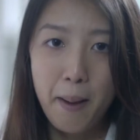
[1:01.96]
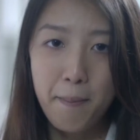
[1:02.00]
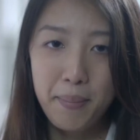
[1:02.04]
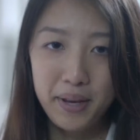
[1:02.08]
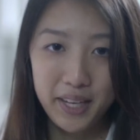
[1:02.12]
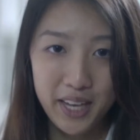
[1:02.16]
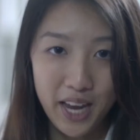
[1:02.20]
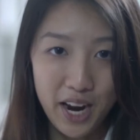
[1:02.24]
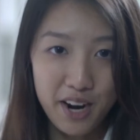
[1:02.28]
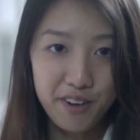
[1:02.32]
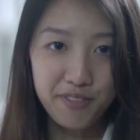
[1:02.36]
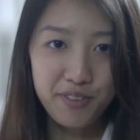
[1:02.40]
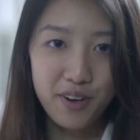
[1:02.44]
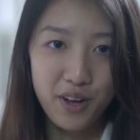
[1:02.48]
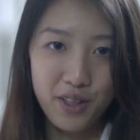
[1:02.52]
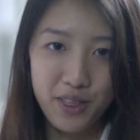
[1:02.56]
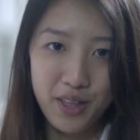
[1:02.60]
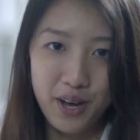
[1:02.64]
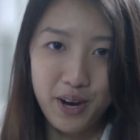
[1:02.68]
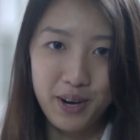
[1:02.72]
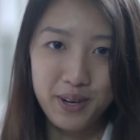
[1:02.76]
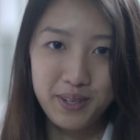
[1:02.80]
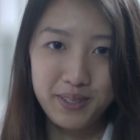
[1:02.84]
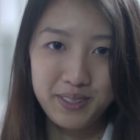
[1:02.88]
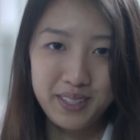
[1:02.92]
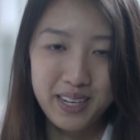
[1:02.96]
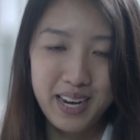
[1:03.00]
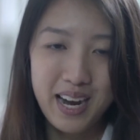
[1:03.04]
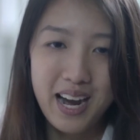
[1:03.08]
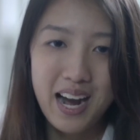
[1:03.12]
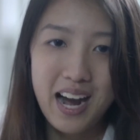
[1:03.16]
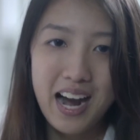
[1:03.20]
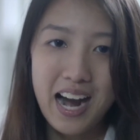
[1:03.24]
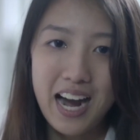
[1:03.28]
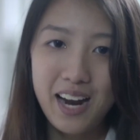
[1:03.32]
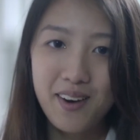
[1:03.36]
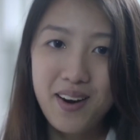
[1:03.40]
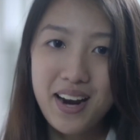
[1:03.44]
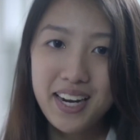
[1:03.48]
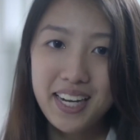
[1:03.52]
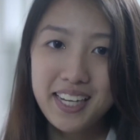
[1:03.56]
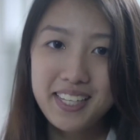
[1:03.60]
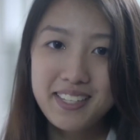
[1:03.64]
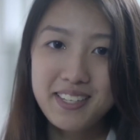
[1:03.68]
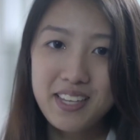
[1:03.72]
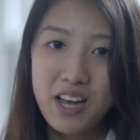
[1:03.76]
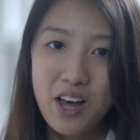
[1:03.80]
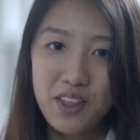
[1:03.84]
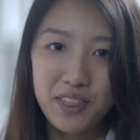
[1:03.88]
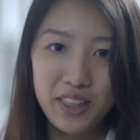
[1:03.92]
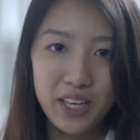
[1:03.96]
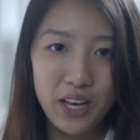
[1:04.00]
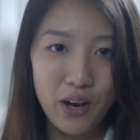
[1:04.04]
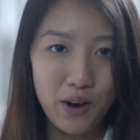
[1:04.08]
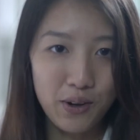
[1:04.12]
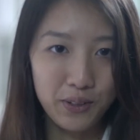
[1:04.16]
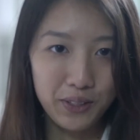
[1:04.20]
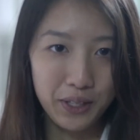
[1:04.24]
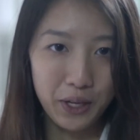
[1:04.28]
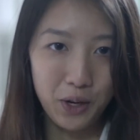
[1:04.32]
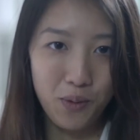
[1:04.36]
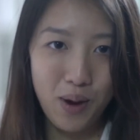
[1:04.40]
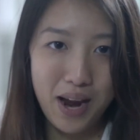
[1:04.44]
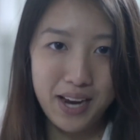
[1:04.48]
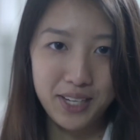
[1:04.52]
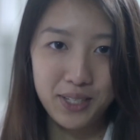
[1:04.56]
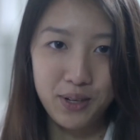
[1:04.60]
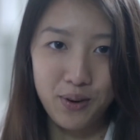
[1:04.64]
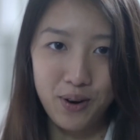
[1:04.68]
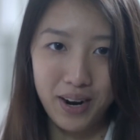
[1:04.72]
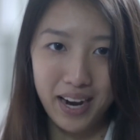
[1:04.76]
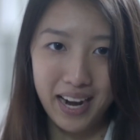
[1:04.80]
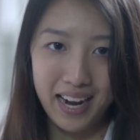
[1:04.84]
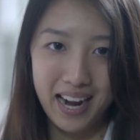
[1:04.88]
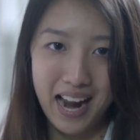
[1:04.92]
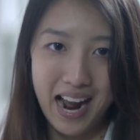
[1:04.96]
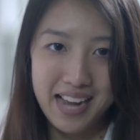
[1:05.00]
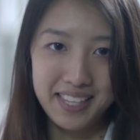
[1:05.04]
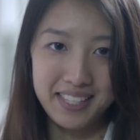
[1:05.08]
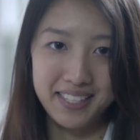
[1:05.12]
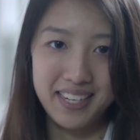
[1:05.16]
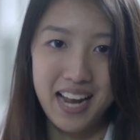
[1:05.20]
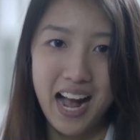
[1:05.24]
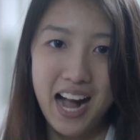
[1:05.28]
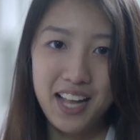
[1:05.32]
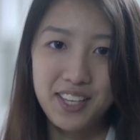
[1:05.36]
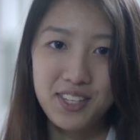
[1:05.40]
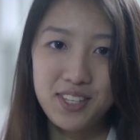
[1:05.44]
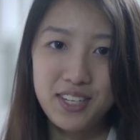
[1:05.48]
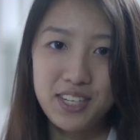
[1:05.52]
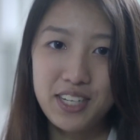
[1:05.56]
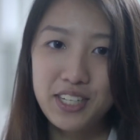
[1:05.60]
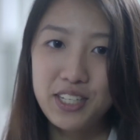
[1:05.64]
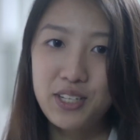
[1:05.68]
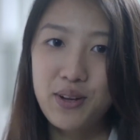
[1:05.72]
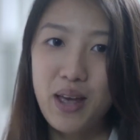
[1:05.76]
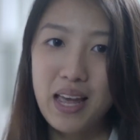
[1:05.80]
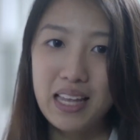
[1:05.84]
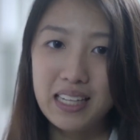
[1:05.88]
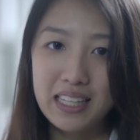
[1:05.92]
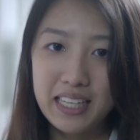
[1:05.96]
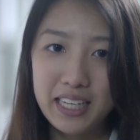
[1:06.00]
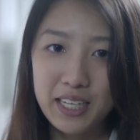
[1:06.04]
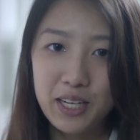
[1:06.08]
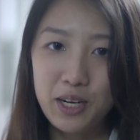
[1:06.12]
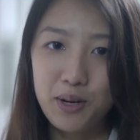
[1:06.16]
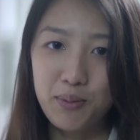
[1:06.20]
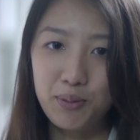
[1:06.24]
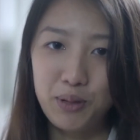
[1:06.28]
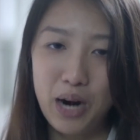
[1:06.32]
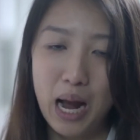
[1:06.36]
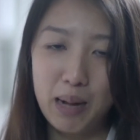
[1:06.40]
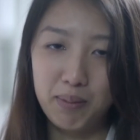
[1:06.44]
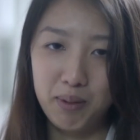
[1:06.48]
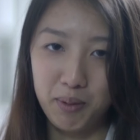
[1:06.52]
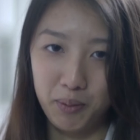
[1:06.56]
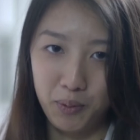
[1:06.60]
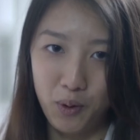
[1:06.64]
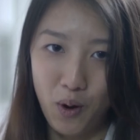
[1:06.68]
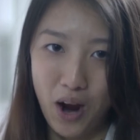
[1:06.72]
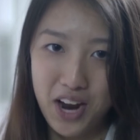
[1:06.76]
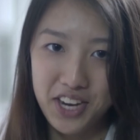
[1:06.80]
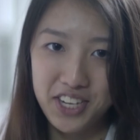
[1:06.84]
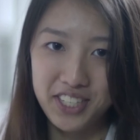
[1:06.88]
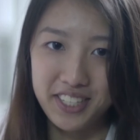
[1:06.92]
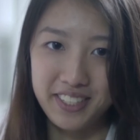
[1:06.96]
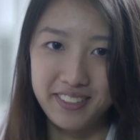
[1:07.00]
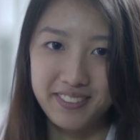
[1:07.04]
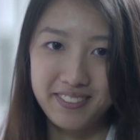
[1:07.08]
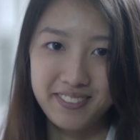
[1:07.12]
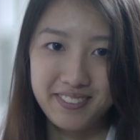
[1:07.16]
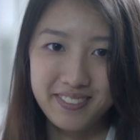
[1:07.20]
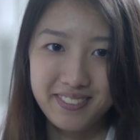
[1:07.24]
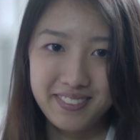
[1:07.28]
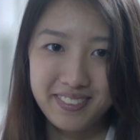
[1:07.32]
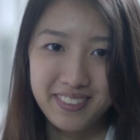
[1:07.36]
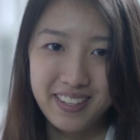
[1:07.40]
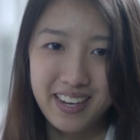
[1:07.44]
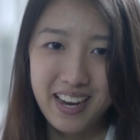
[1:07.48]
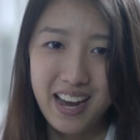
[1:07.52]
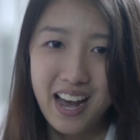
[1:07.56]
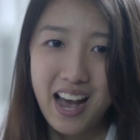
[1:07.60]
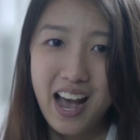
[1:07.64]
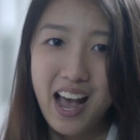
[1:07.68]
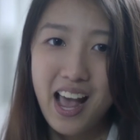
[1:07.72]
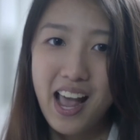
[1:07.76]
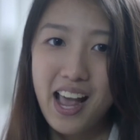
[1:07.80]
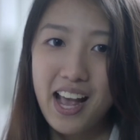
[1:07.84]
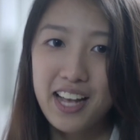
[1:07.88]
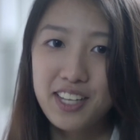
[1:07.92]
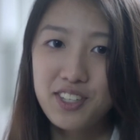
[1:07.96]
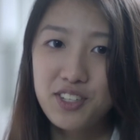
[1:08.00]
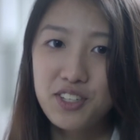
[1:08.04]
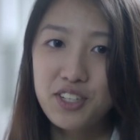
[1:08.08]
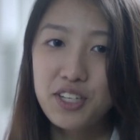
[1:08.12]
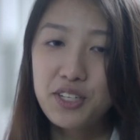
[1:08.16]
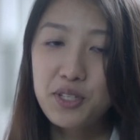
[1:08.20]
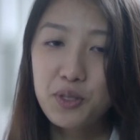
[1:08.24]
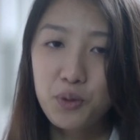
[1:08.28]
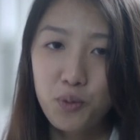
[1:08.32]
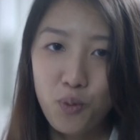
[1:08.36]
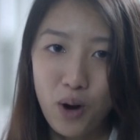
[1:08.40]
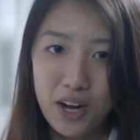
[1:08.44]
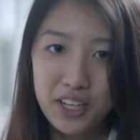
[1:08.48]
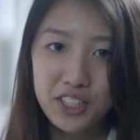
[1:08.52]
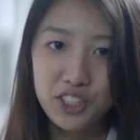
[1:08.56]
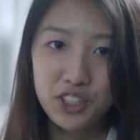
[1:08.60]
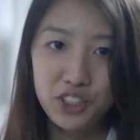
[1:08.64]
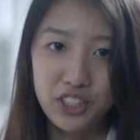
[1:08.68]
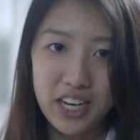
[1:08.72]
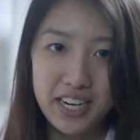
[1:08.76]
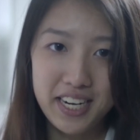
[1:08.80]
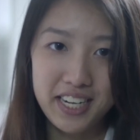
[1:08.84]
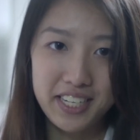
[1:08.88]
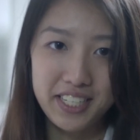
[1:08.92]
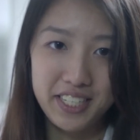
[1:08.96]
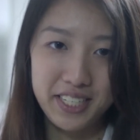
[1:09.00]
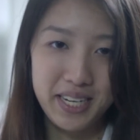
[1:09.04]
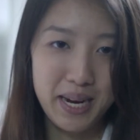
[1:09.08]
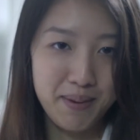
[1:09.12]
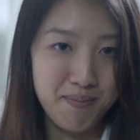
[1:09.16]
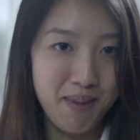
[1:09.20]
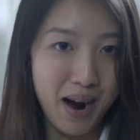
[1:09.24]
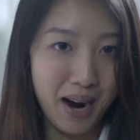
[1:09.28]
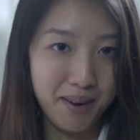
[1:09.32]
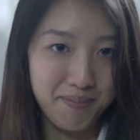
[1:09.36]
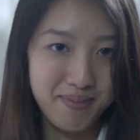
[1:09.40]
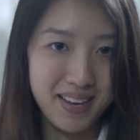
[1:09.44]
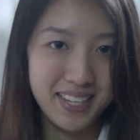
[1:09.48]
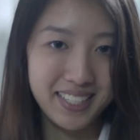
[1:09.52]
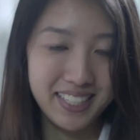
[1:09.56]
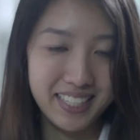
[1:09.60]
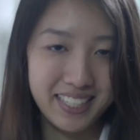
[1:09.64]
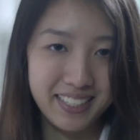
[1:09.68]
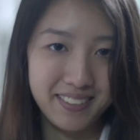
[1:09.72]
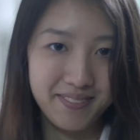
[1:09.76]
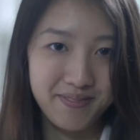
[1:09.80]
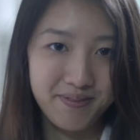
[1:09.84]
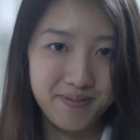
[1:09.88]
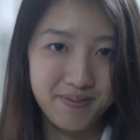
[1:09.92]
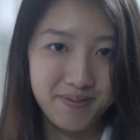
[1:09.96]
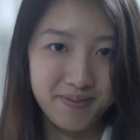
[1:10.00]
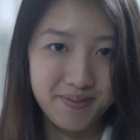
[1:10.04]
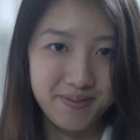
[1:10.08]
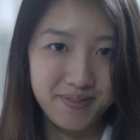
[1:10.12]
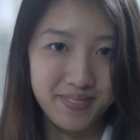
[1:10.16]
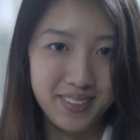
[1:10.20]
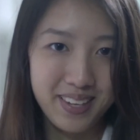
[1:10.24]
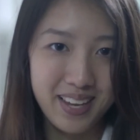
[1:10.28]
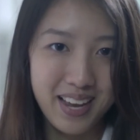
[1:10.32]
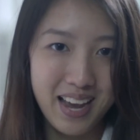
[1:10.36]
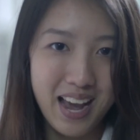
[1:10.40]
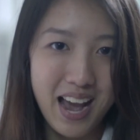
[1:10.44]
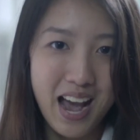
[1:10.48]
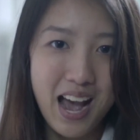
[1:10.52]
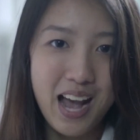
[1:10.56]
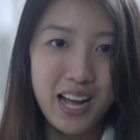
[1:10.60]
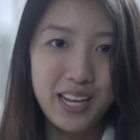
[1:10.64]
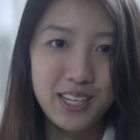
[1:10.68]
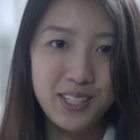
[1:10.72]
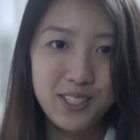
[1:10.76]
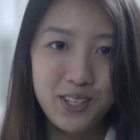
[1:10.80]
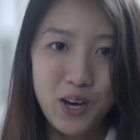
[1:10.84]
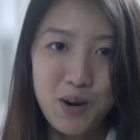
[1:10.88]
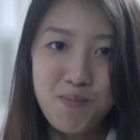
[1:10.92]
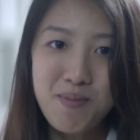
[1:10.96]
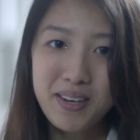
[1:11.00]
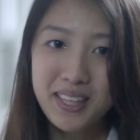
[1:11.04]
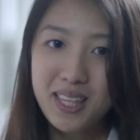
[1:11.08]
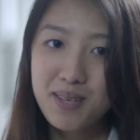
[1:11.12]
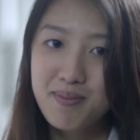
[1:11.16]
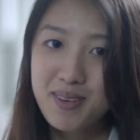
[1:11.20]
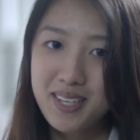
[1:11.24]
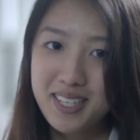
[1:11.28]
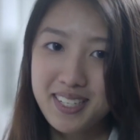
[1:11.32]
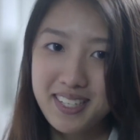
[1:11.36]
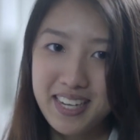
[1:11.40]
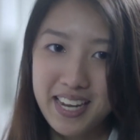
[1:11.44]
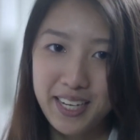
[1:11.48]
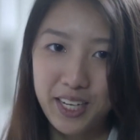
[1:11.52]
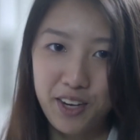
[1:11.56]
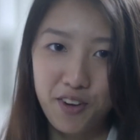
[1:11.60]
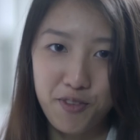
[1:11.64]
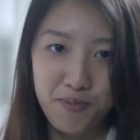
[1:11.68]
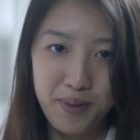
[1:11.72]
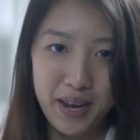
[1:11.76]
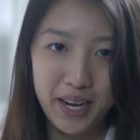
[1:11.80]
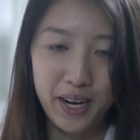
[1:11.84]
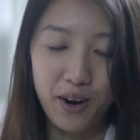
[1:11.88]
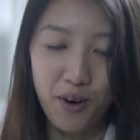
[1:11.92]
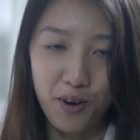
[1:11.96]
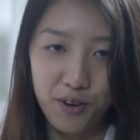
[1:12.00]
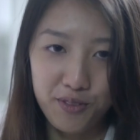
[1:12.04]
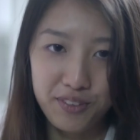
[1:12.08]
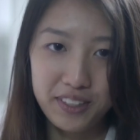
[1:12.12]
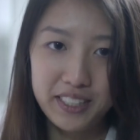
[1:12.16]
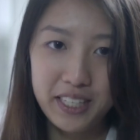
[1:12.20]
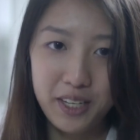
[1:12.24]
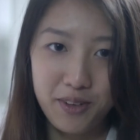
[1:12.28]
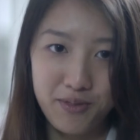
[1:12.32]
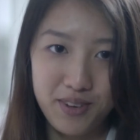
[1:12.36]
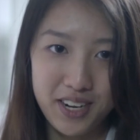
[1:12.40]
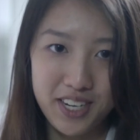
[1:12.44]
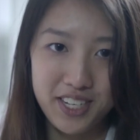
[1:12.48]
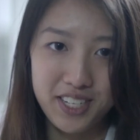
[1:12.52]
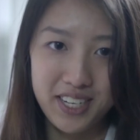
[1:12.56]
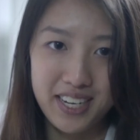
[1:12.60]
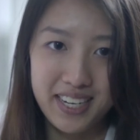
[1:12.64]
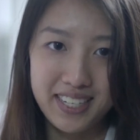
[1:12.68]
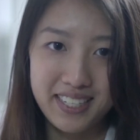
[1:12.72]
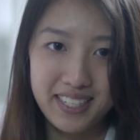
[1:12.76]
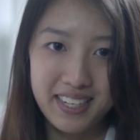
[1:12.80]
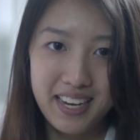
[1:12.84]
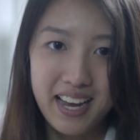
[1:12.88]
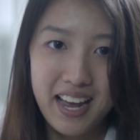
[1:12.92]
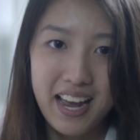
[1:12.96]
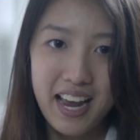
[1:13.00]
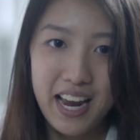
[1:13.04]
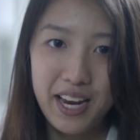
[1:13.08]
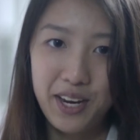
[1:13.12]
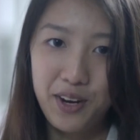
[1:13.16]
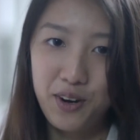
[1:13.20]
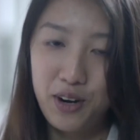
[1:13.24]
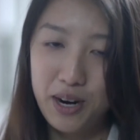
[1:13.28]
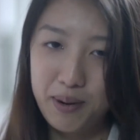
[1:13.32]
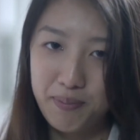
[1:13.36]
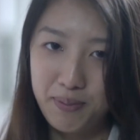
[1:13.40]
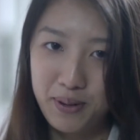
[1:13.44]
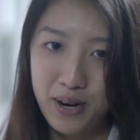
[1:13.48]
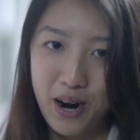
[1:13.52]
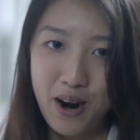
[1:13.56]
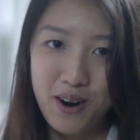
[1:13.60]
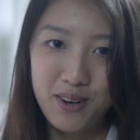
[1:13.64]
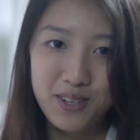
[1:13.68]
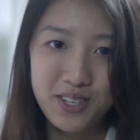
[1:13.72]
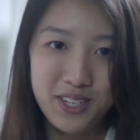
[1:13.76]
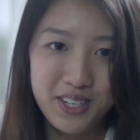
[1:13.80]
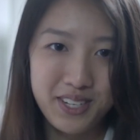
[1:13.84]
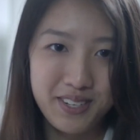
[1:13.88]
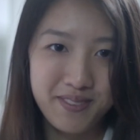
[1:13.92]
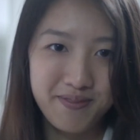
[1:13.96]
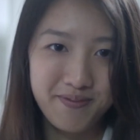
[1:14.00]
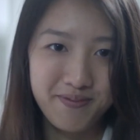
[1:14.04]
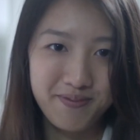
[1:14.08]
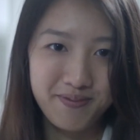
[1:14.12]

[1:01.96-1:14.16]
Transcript: Be careful though. IRAC is not the only way to organize an answer to a legal problem question. It's just one strategy among many. Don't make the mistake of being overly rigid in your approach.